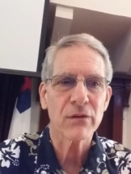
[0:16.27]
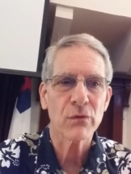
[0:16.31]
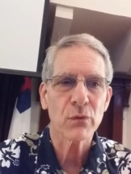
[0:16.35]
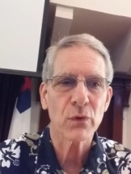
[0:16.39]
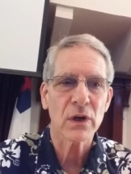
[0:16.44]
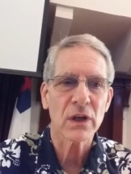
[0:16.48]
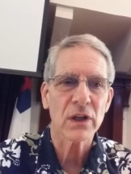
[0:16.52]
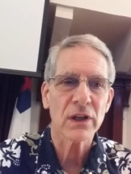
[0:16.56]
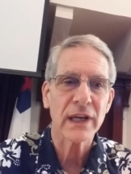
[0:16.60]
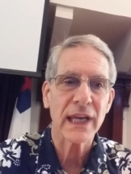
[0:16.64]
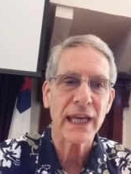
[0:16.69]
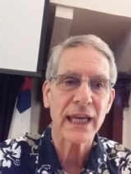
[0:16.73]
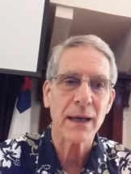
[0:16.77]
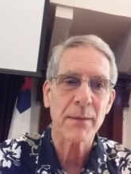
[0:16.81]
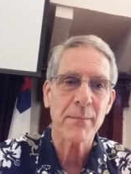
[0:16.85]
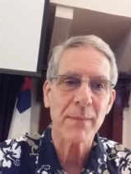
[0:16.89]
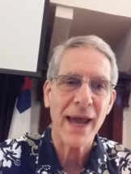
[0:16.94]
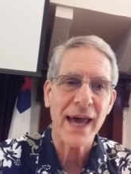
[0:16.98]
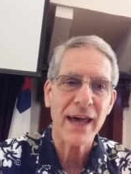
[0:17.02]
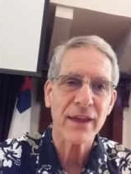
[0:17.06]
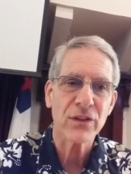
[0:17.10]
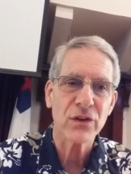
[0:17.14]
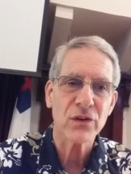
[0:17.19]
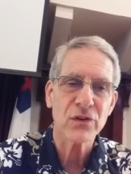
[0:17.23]
We're looking at
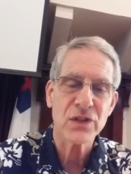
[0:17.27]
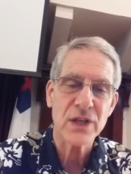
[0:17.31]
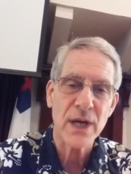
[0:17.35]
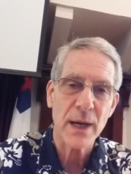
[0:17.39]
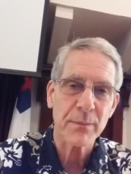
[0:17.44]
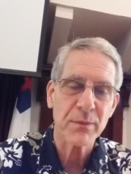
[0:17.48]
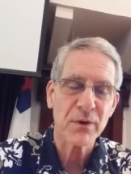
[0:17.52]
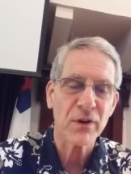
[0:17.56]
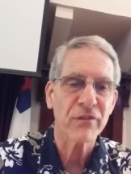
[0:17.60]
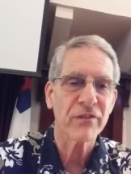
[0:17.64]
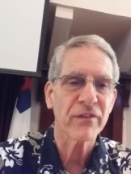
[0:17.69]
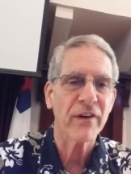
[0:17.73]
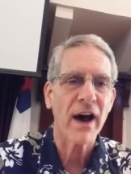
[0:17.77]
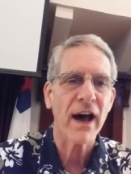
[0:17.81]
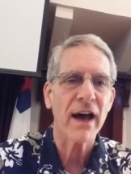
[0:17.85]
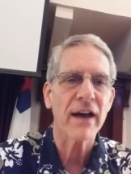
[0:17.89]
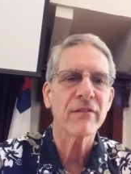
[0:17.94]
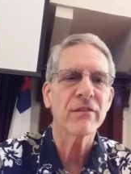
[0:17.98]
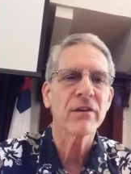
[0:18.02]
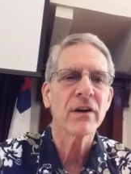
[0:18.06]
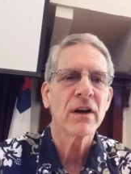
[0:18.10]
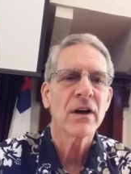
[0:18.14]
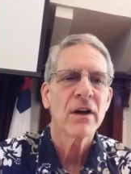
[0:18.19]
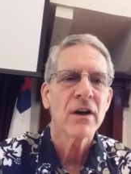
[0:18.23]
Matthew chapter
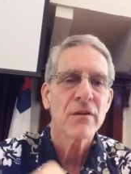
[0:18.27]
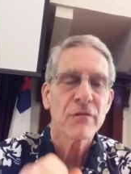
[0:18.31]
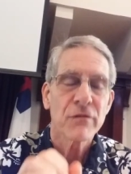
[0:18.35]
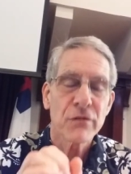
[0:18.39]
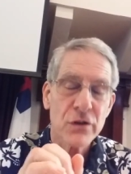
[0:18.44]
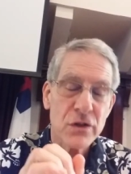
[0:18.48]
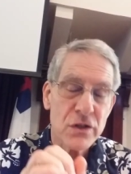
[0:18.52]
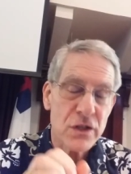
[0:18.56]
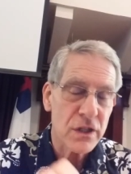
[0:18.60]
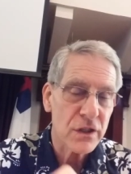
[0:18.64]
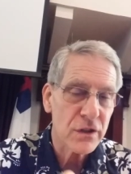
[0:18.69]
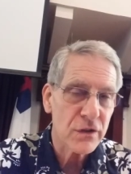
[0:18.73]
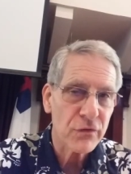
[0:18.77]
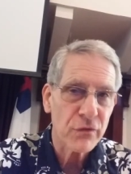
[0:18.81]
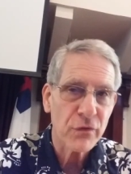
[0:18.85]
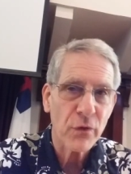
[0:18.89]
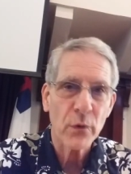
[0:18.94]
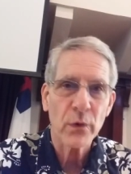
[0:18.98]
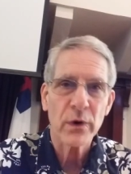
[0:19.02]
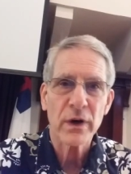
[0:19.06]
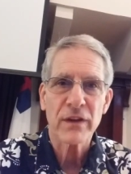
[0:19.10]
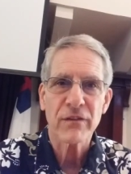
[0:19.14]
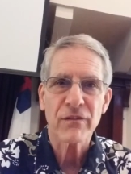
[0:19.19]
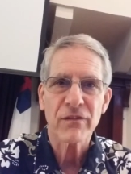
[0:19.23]
5, verses
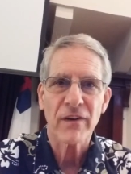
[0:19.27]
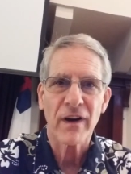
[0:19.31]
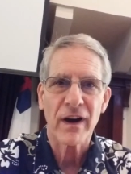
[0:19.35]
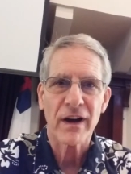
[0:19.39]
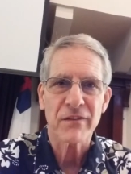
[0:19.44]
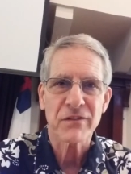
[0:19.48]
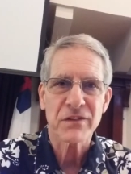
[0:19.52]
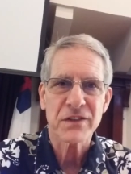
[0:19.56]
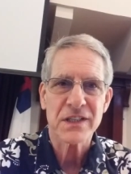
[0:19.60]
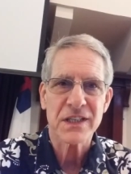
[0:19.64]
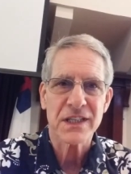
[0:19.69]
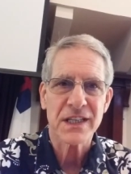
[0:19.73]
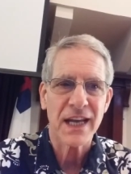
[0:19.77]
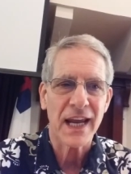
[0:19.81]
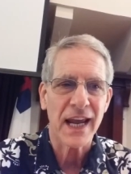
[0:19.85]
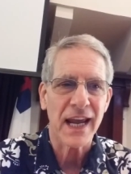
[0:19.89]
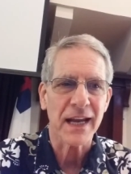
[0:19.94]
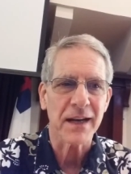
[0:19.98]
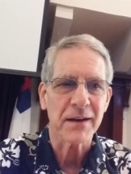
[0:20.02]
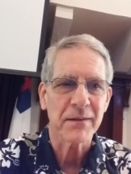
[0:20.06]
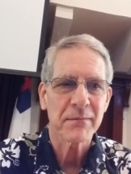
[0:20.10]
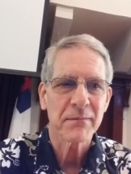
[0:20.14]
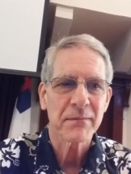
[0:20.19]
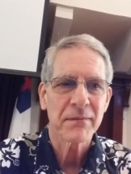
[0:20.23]
45 today.